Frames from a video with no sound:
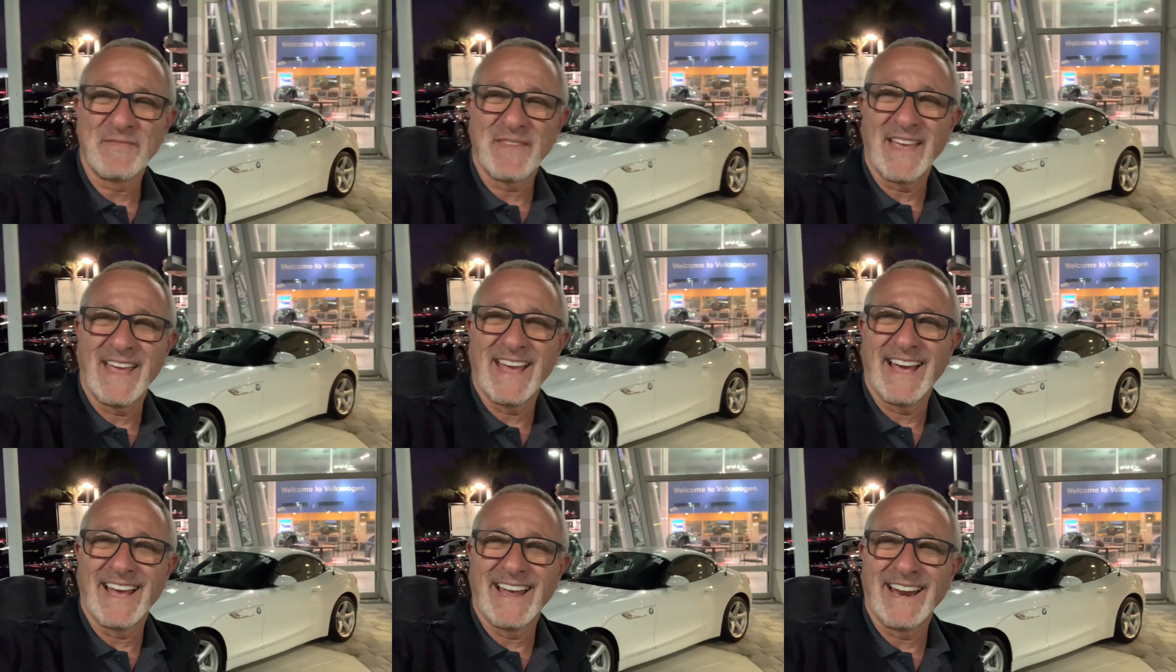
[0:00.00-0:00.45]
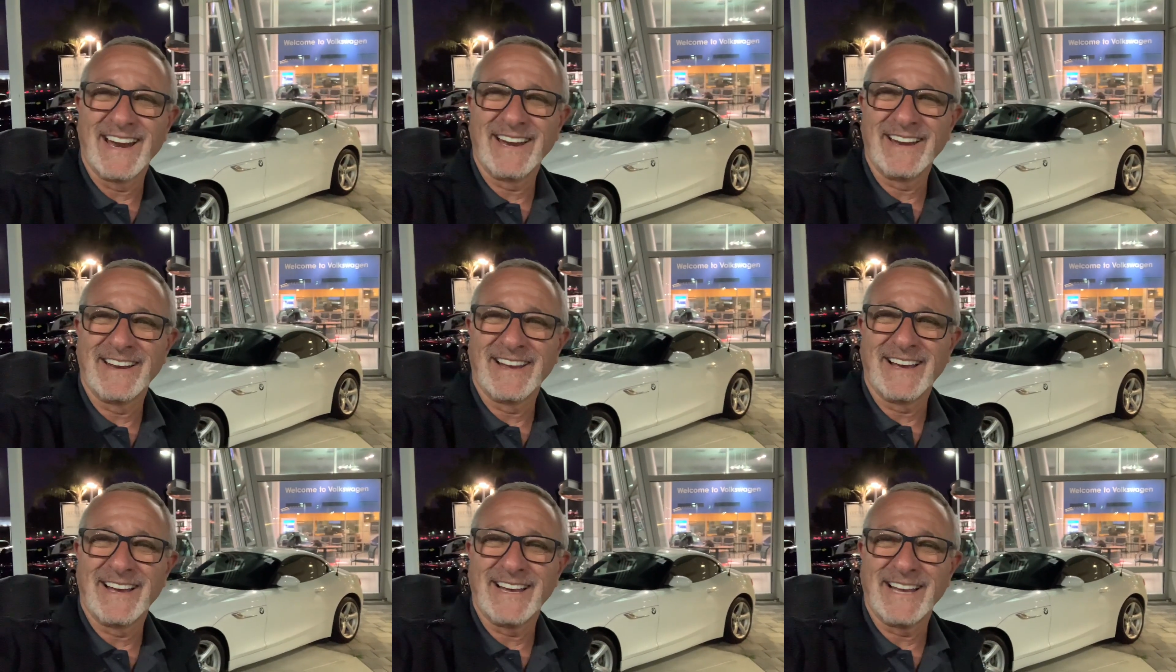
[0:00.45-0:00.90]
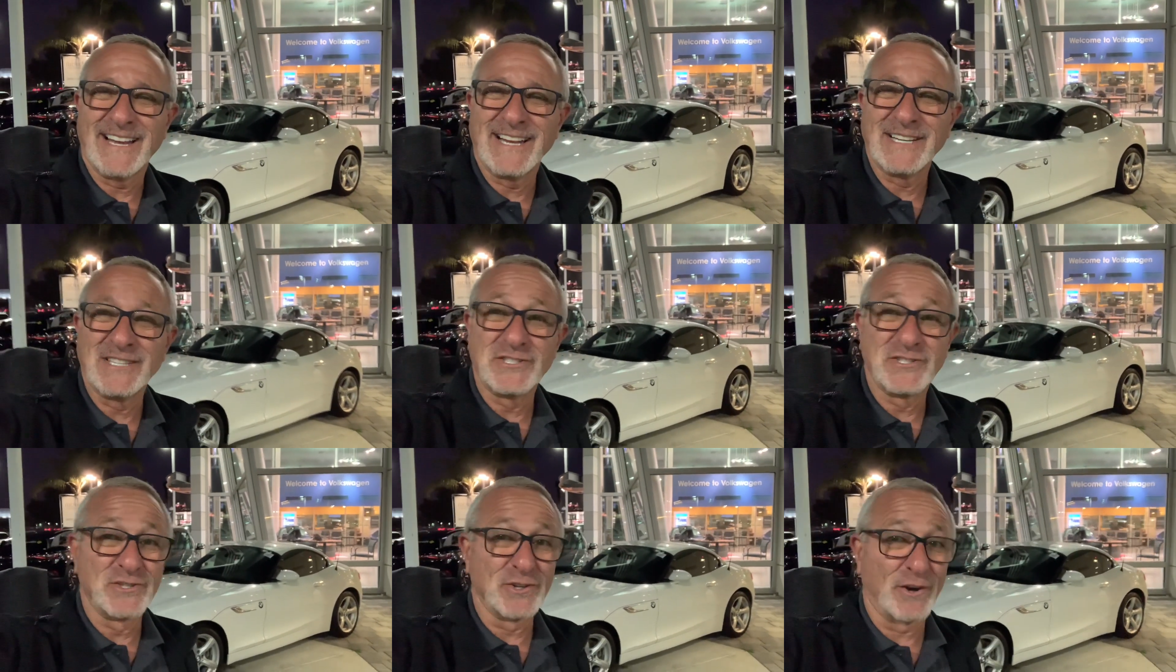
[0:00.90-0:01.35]
And uh,
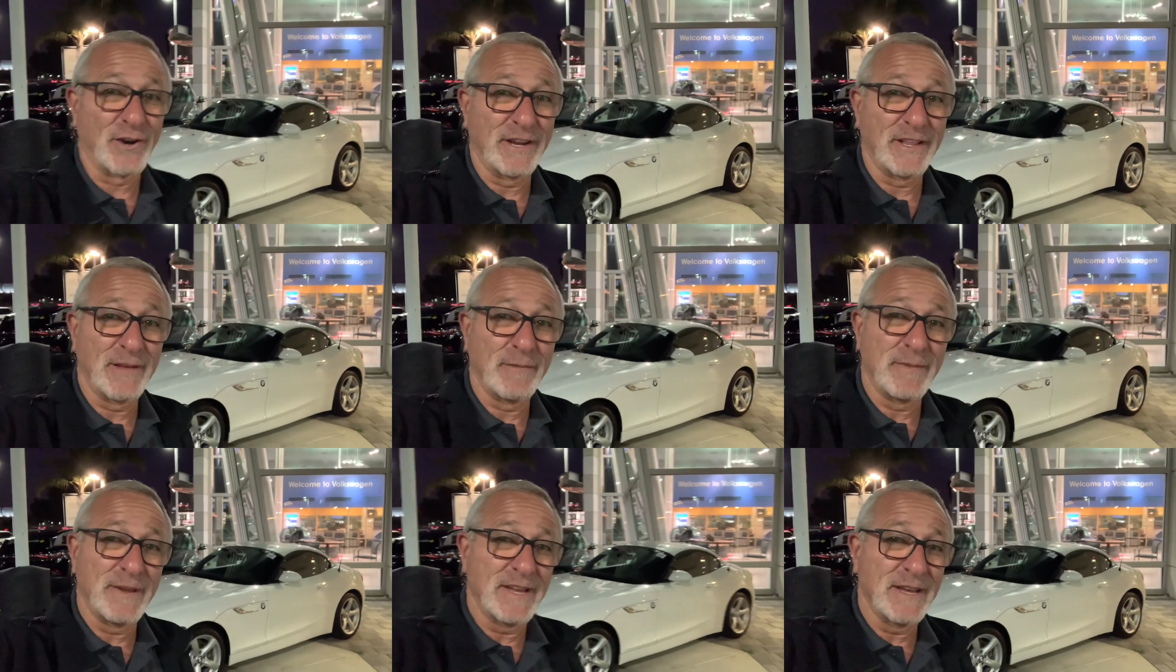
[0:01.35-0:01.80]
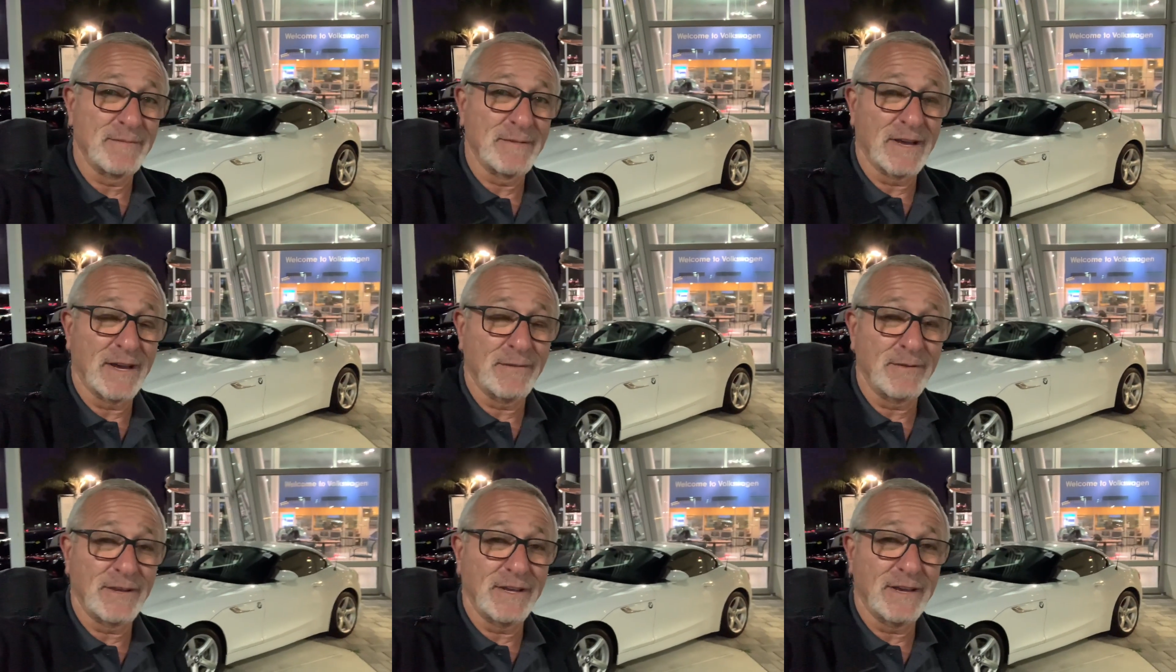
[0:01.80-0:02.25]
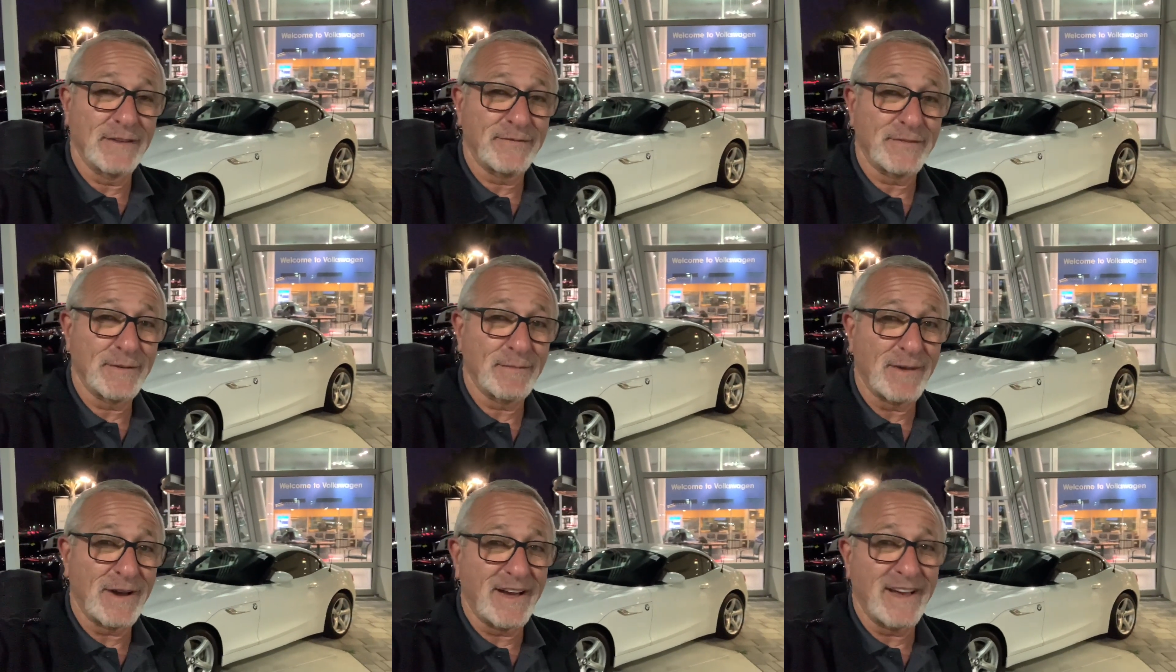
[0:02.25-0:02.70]
enjoy the BMW if
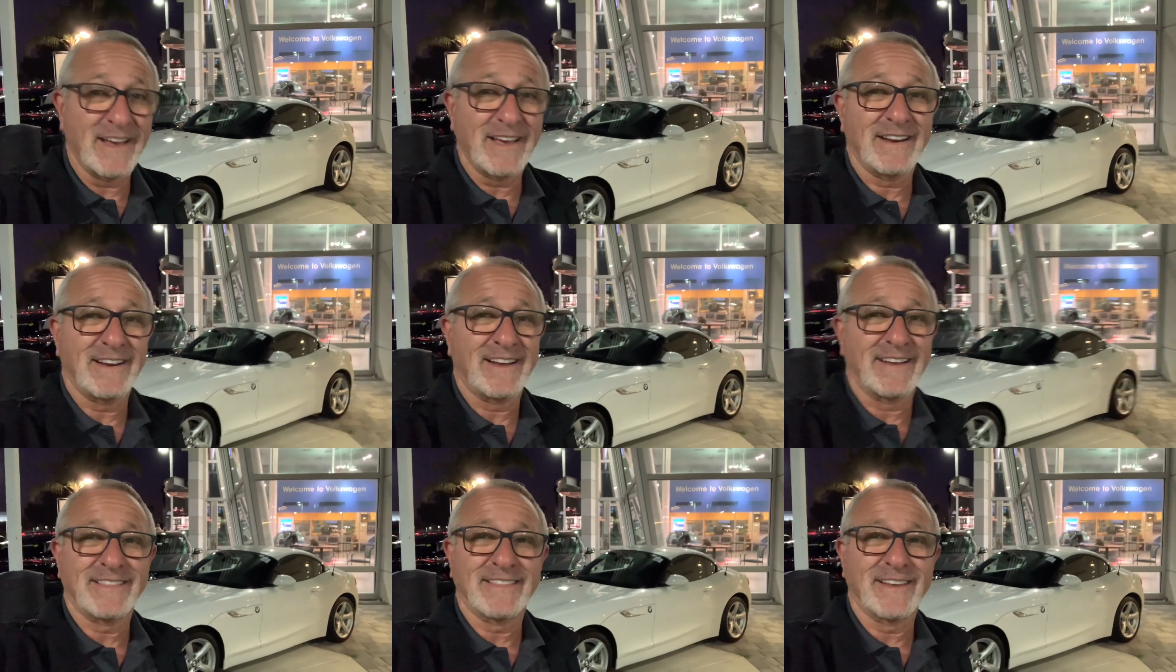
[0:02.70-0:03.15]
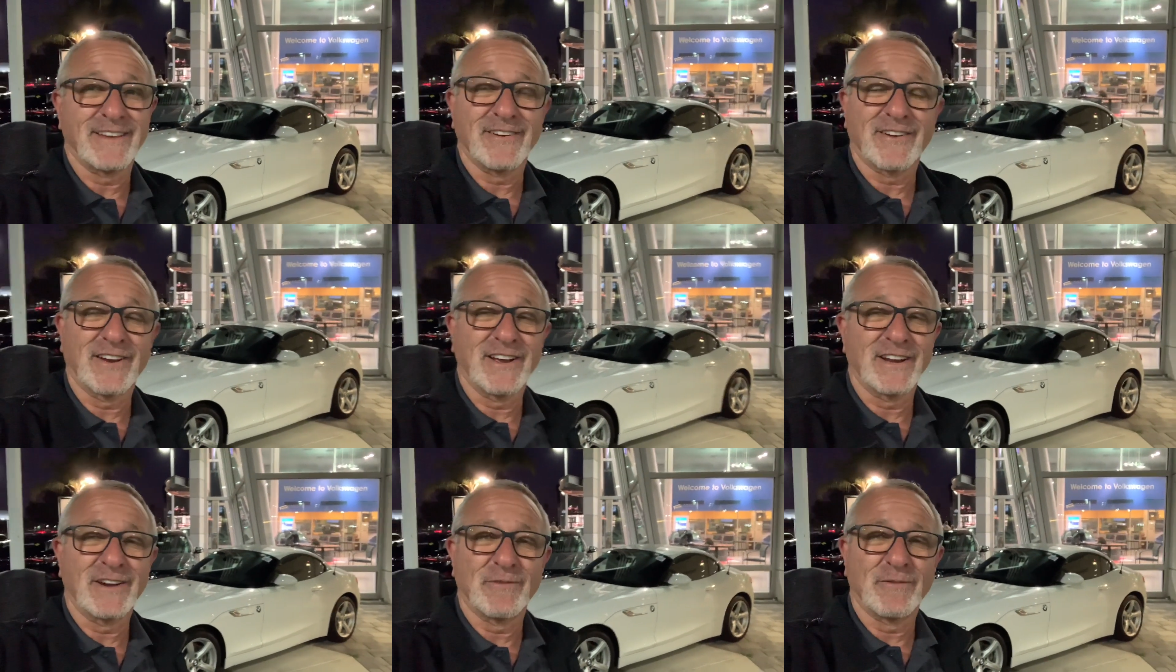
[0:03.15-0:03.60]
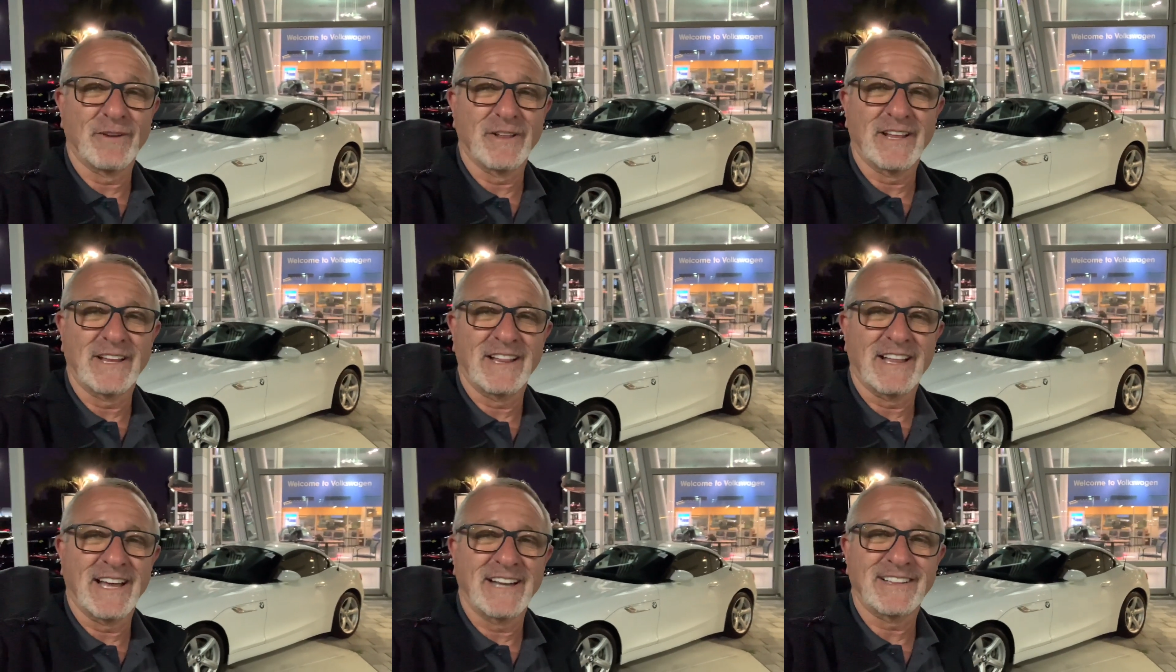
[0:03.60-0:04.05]
you buy it. I think you're going to
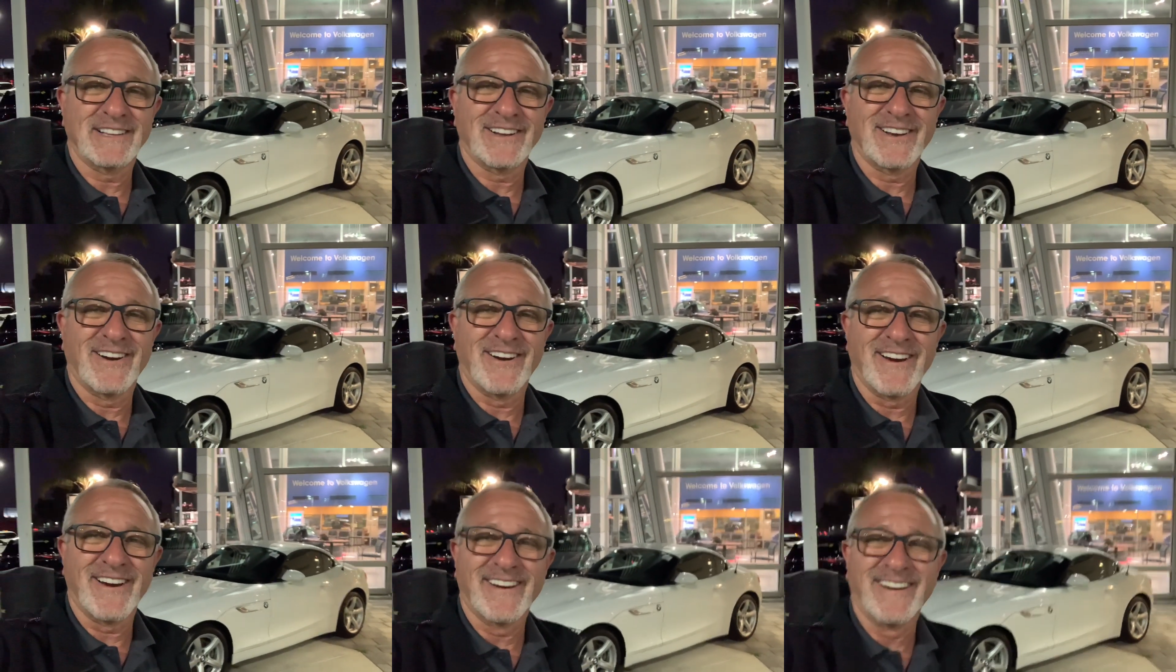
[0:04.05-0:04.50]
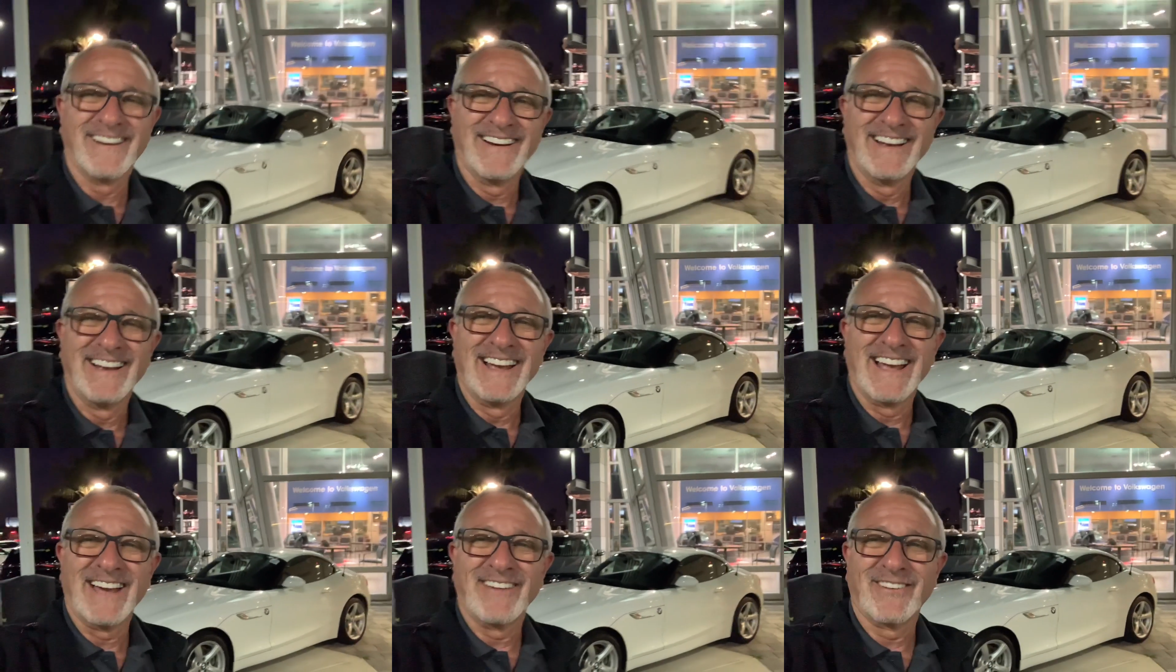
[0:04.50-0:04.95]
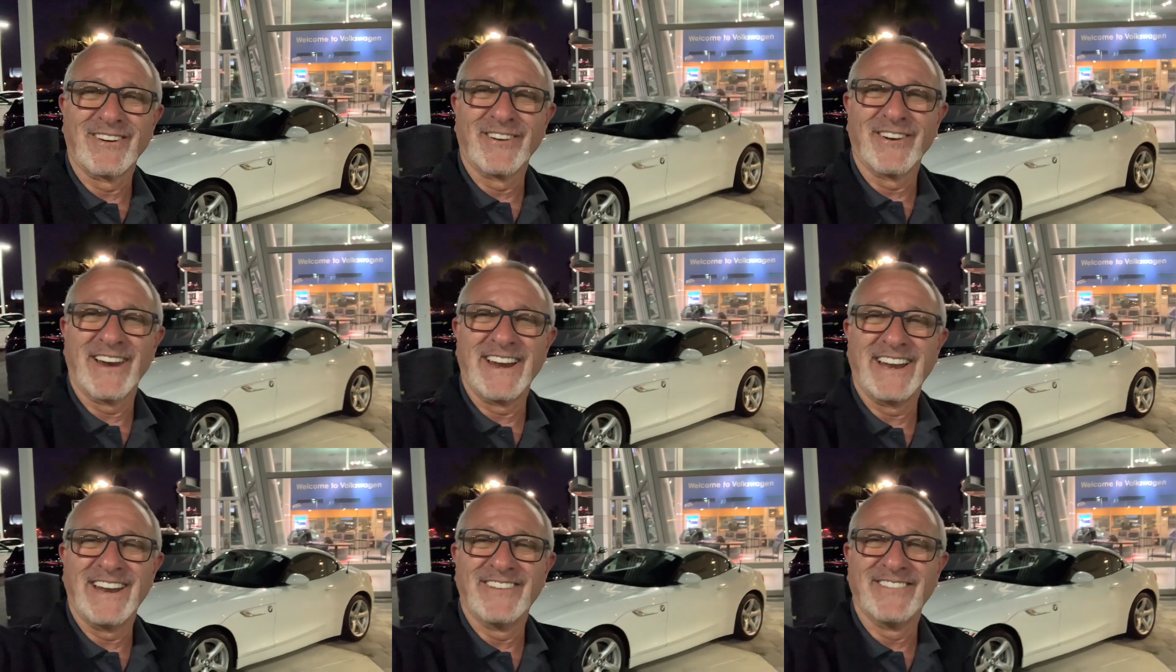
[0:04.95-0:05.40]
really like the car. Have a
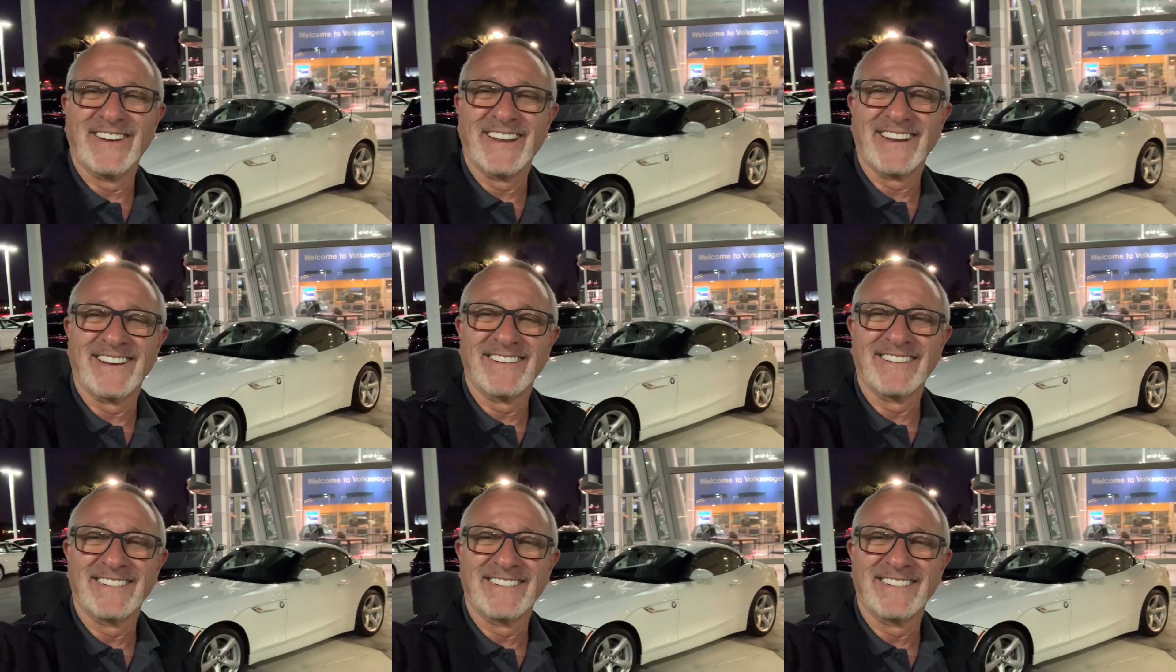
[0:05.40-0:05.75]
great evening.